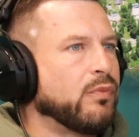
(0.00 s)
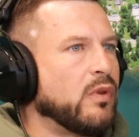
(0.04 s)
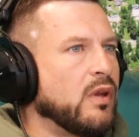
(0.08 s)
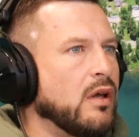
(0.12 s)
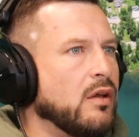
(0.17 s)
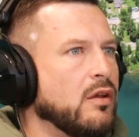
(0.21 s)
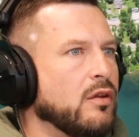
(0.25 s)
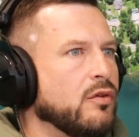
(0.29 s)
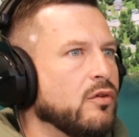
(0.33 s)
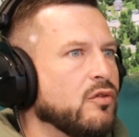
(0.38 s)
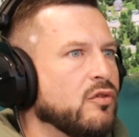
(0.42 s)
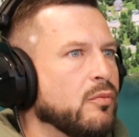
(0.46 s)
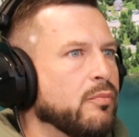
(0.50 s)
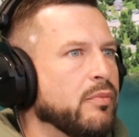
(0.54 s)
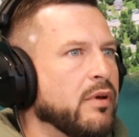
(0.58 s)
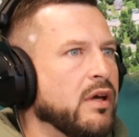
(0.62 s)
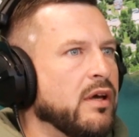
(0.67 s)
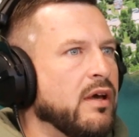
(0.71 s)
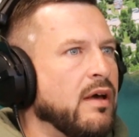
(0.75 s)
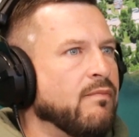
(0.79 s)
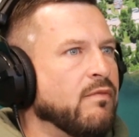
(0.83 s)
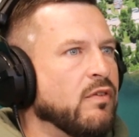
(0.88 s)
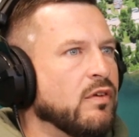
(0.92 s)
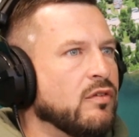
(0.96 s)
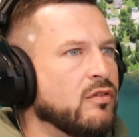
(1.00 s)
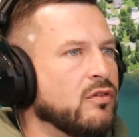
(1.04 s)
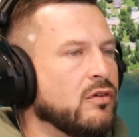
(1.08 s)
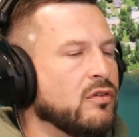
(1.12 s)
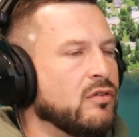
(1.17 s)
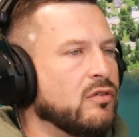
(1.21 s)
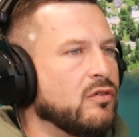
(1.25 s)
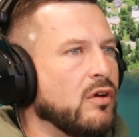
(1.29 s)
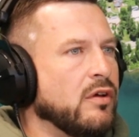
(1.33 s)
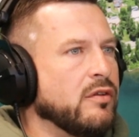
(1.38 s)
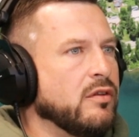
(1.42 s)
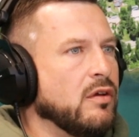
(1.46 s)
there's a big
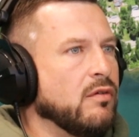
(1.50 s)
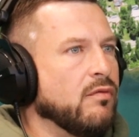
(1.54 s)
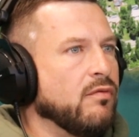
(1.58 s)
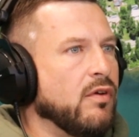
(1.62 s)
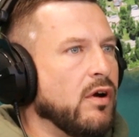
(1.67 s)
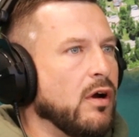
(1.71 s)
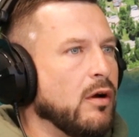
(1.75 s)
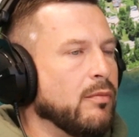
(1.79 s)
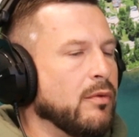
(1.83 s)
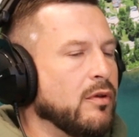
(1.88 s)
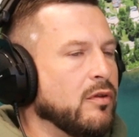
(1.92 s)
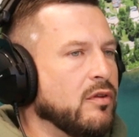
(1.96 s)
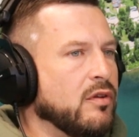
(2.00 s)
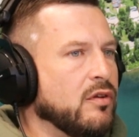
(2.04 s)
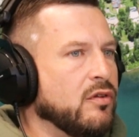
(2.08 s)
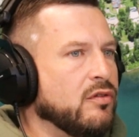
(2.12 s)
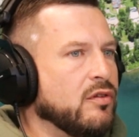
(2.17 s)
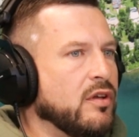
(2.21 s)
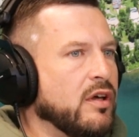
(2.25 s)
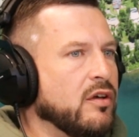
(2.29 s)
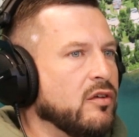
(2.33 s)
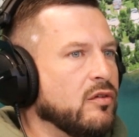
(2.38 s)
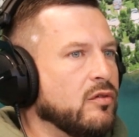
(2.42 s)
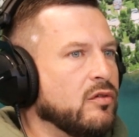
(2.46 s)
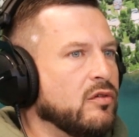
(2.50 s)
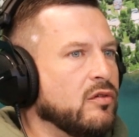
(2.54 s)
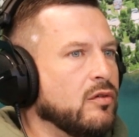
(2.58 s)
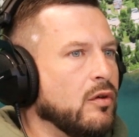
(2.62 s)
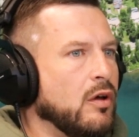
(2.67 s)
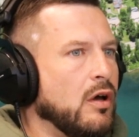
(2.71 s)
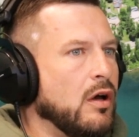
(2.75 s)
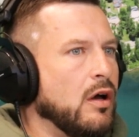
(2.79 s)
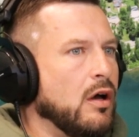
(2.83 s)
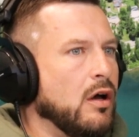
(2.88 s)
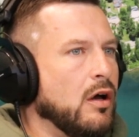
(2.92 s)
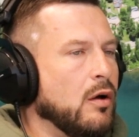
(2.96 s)
emphasis on the environment these days,
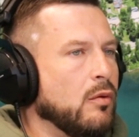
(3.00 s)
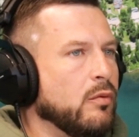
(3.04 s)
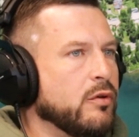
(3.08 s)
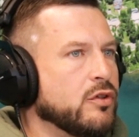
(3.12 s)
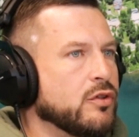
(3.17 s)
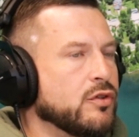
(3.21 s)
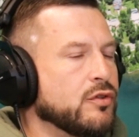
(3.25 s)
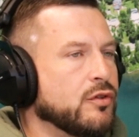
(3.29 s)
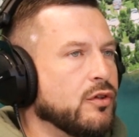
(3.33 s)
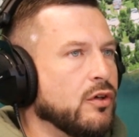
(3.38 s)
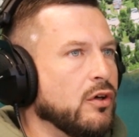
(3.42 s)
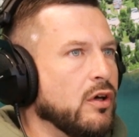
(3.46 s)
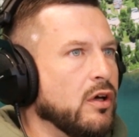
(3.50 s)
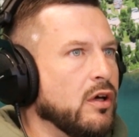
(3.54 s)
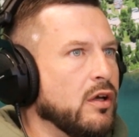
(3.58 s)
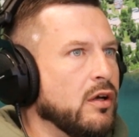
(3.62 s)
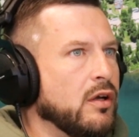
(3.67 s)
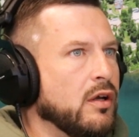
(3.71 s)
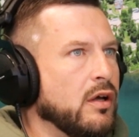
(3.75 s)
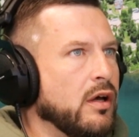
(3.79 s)
which is good.